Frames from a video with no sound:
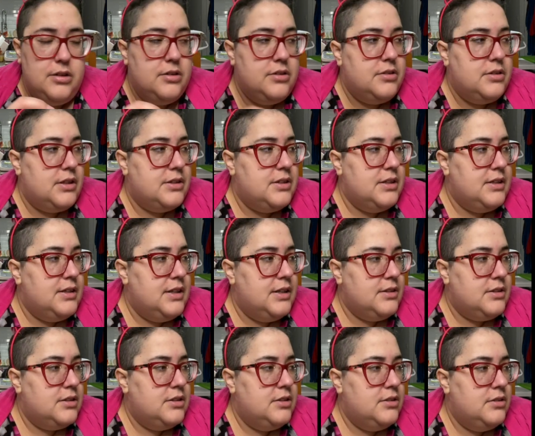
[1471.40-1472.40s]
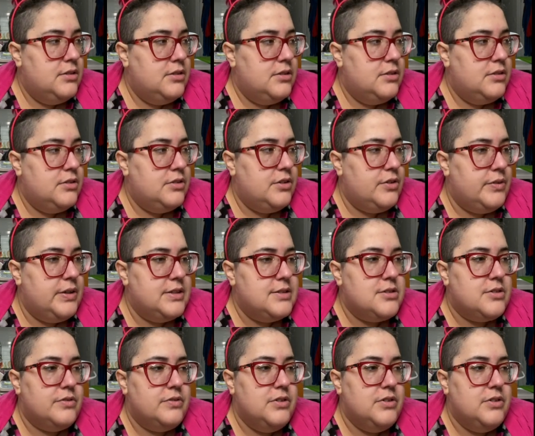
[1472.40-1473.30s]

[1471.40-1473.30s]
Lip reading: that they get the rest of